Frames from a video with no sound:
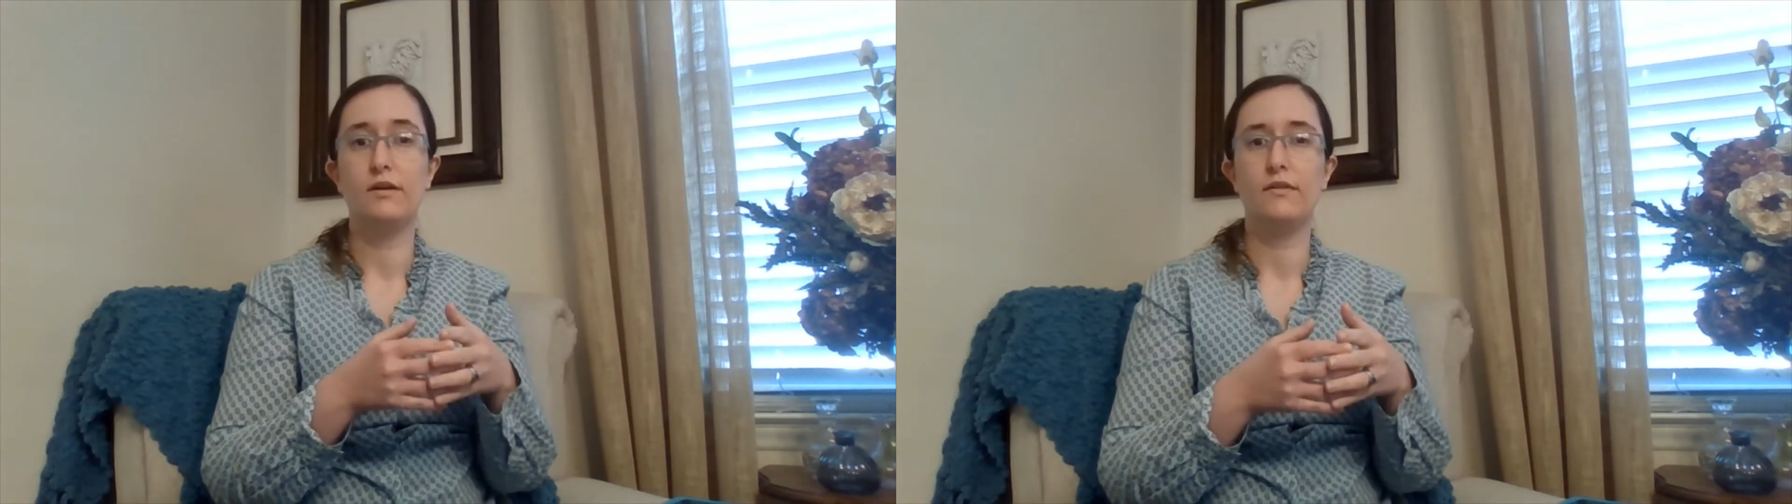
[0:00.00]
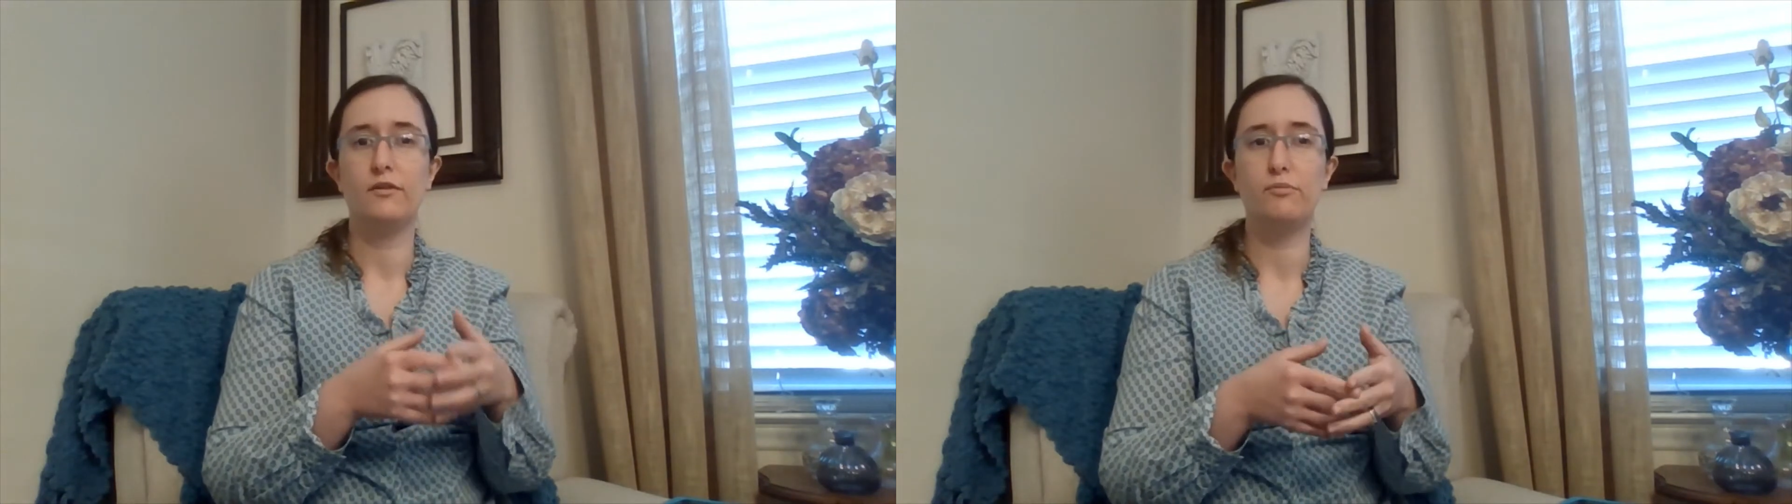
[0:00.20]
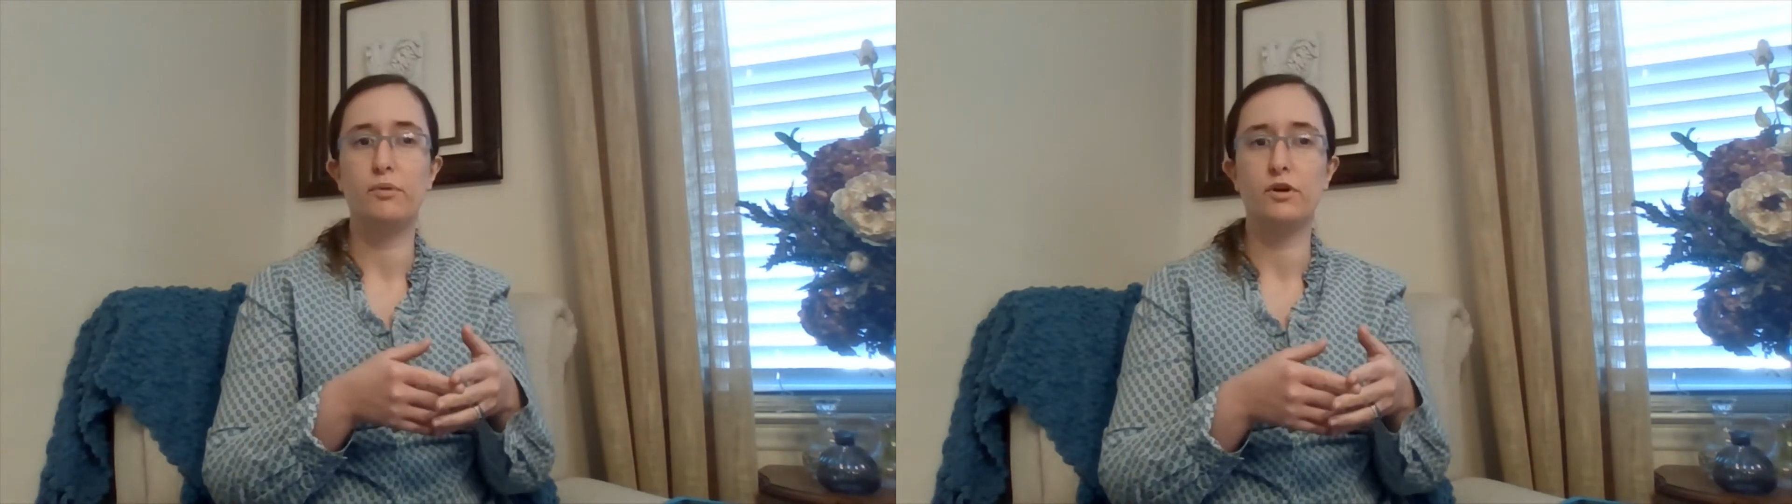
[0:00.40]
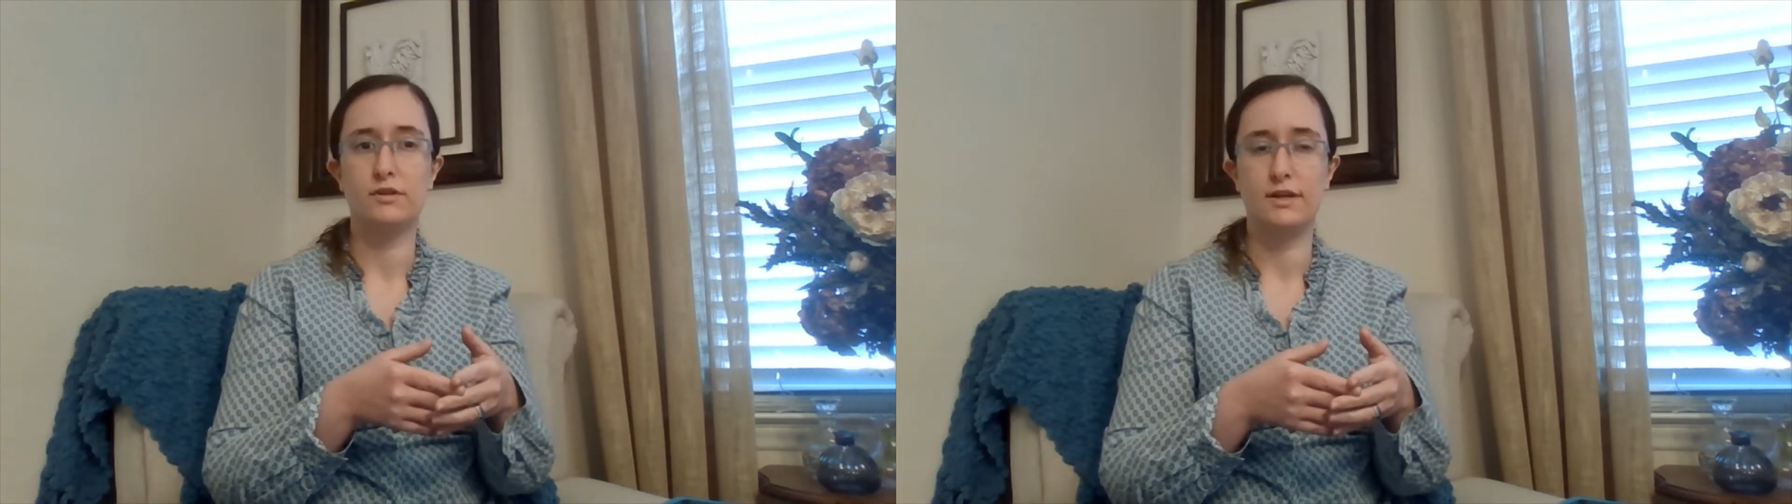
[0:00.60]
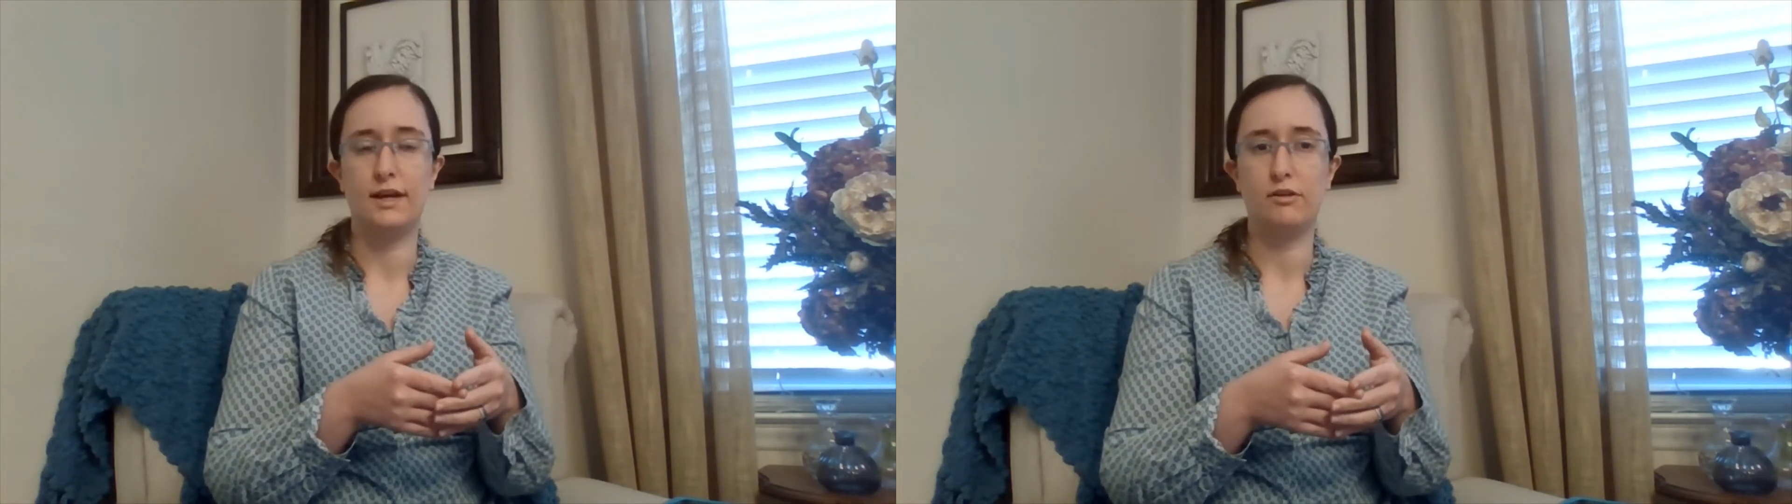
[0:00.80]
this book
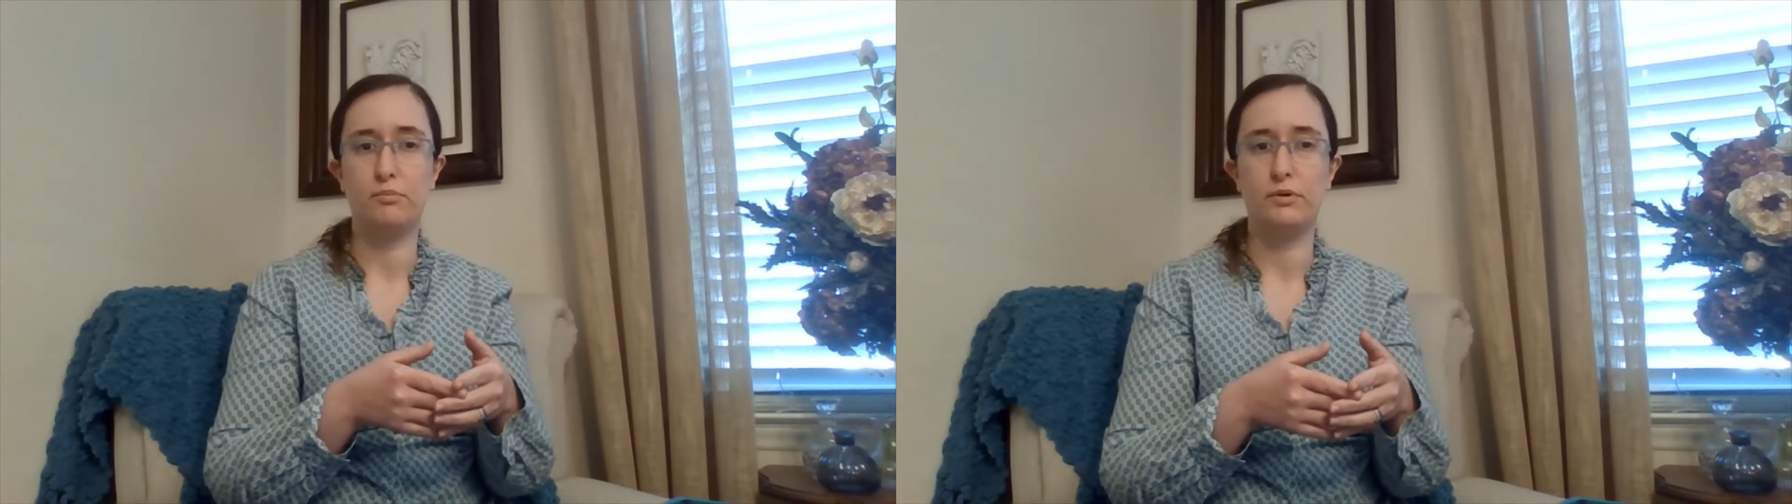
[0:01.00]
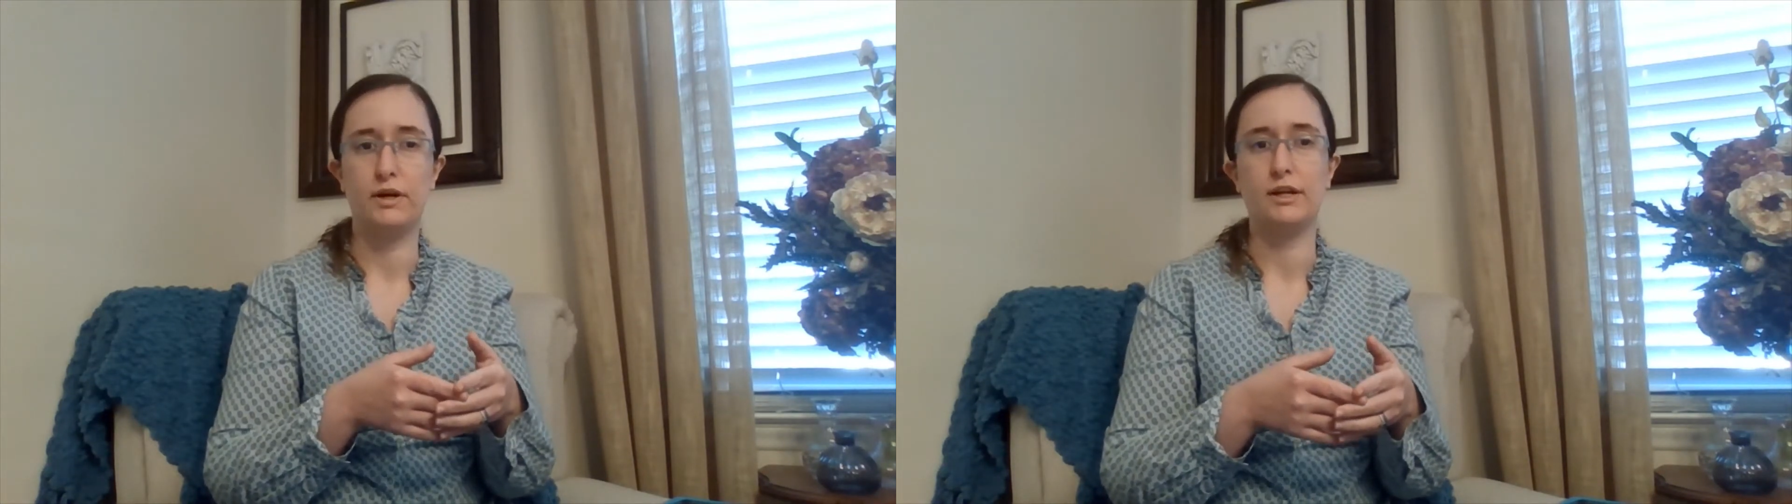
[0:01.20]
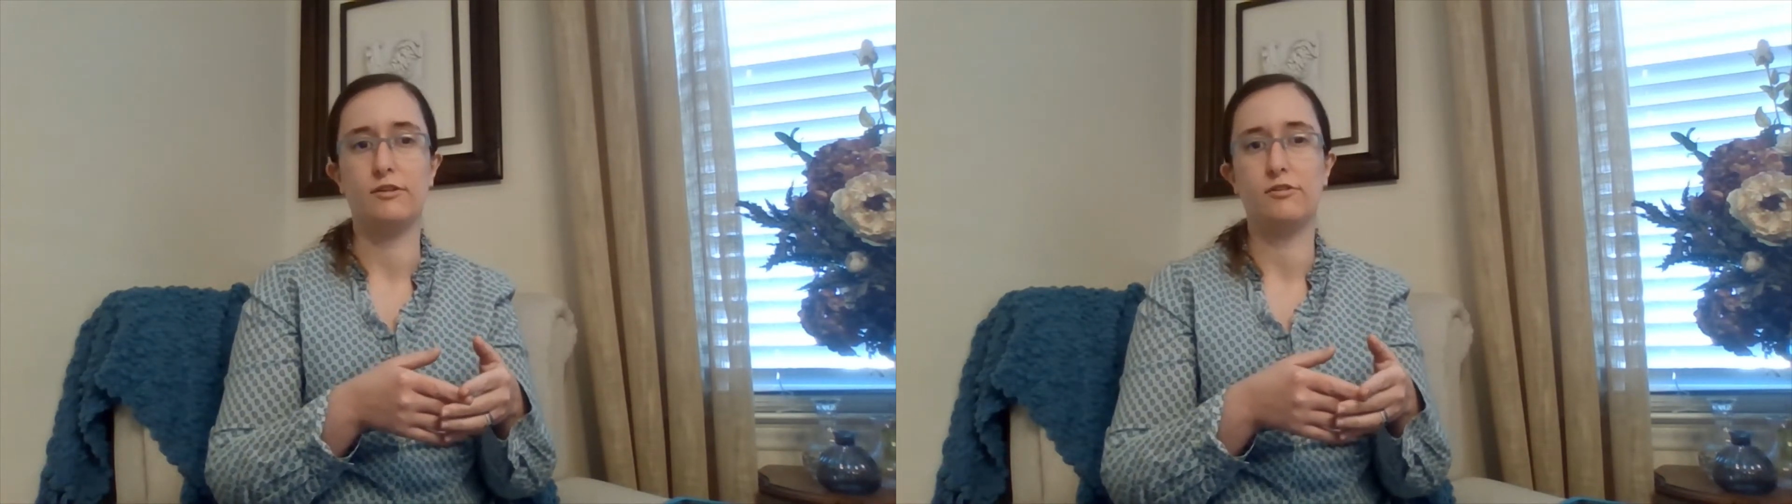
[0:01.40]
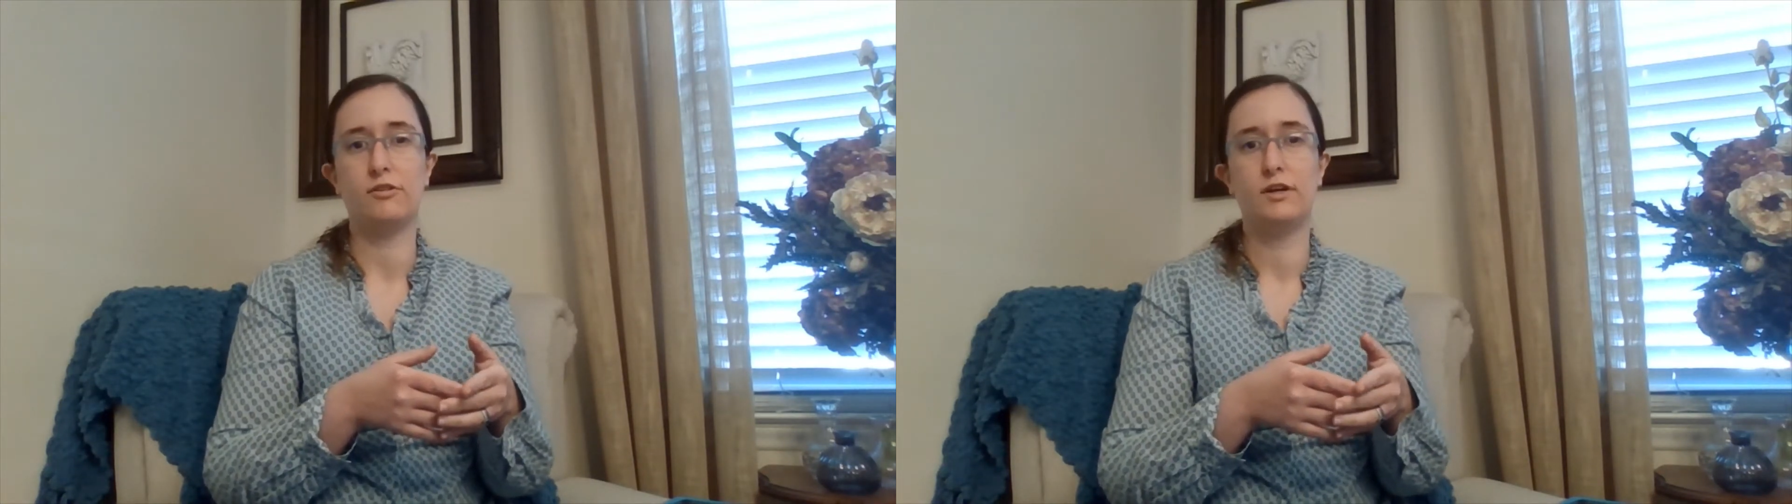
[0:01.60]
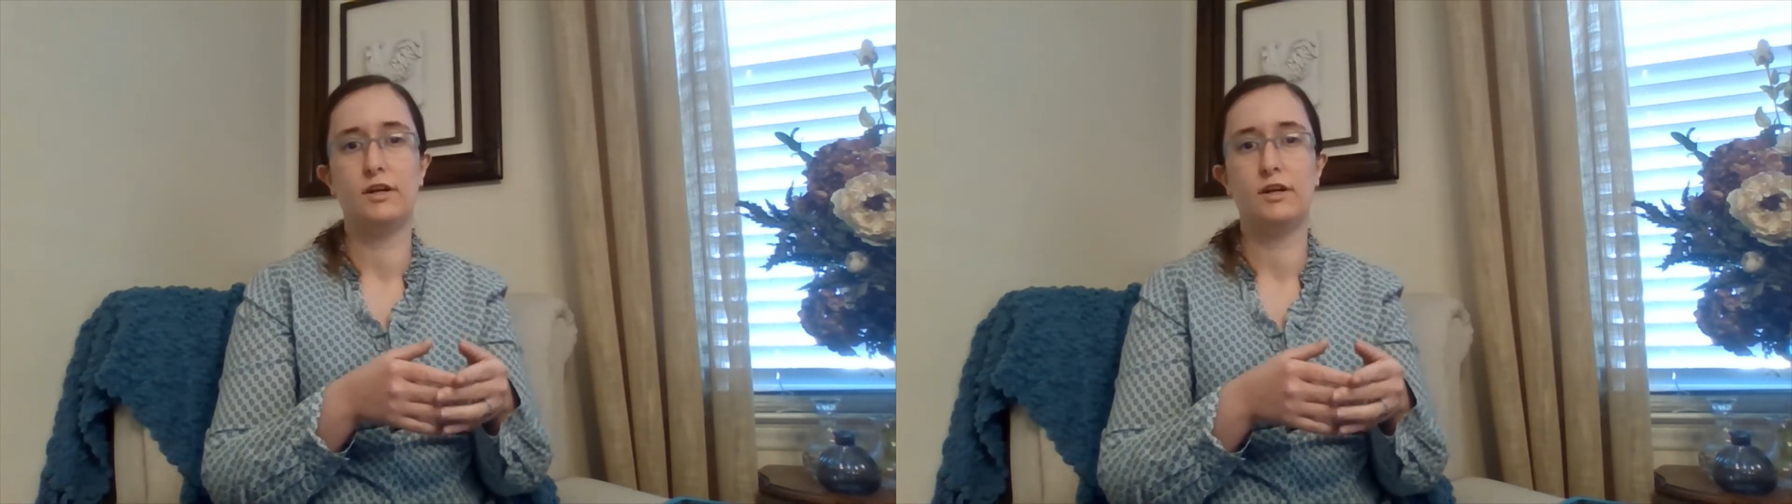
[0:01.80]
takes place